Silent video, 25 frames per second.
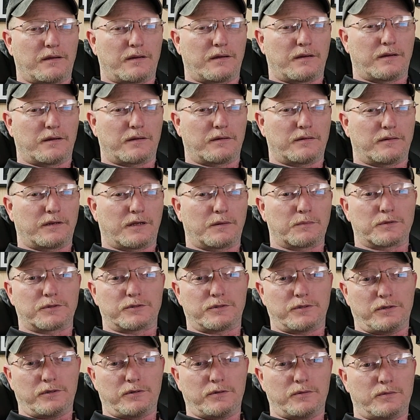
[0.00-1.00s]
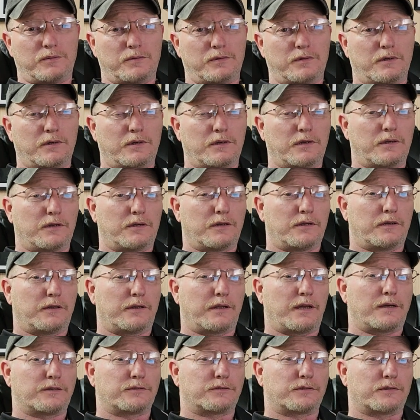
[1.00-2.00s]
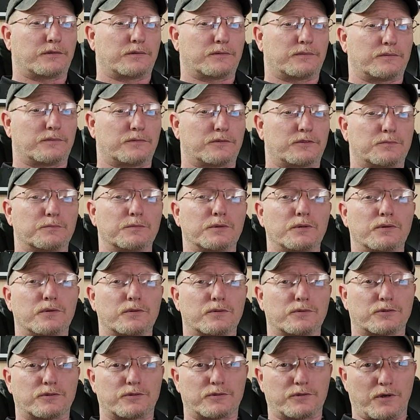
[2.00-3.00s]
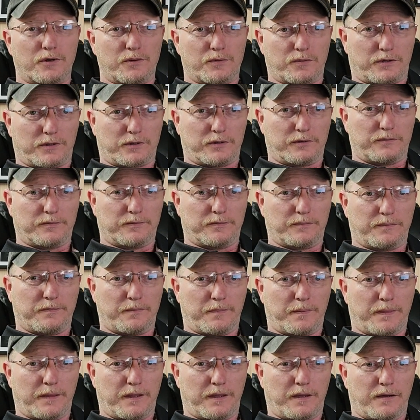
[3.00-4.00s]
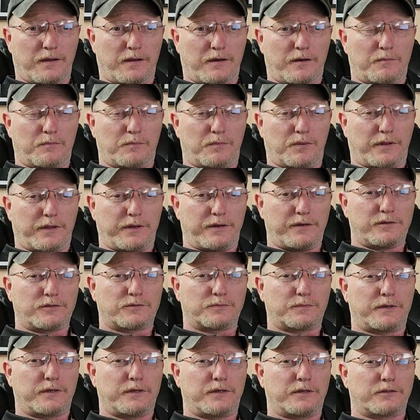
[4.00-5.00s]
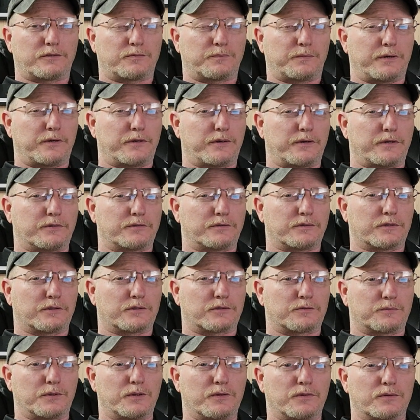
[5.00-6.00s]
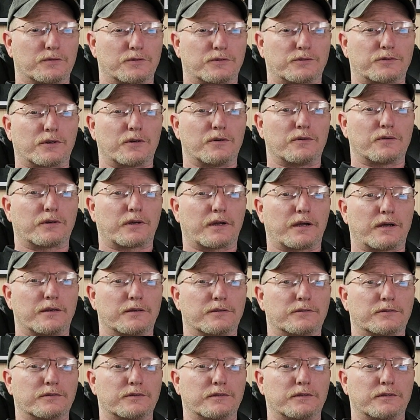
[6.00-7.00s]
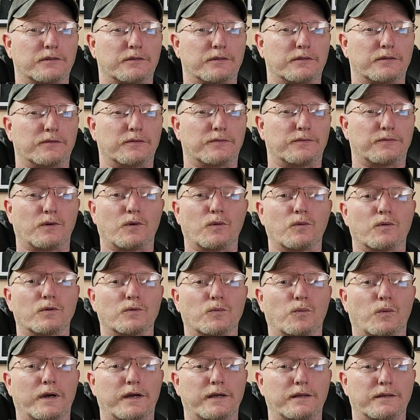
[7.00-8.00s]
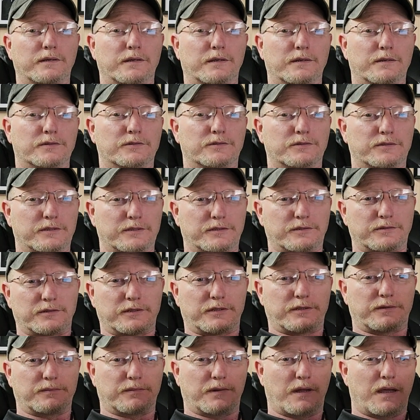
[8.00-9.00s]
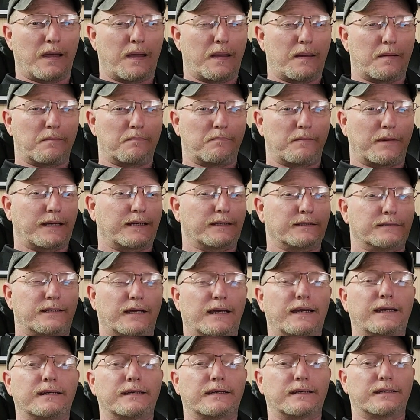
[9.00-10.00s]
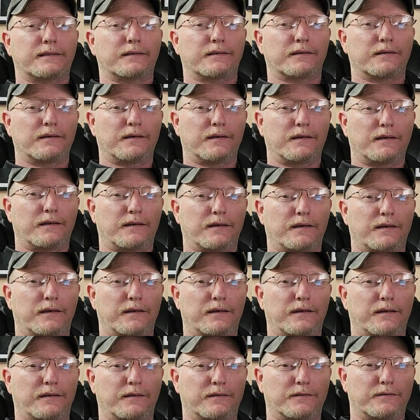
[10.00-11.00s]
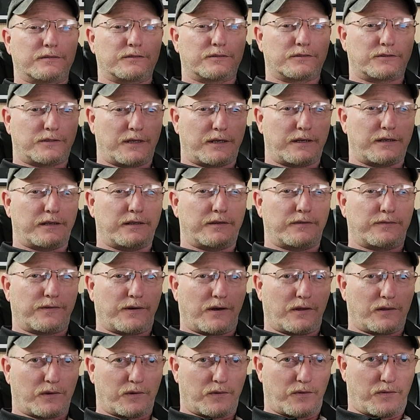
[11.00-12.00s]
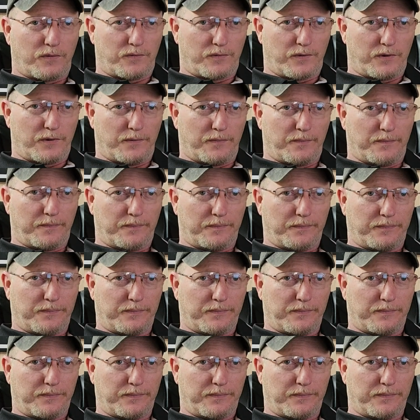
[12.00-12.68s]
Number two, it has a smoother stroke. Players may experience a smoother stroke as the forward weight can assist in maintaining a steady follow through.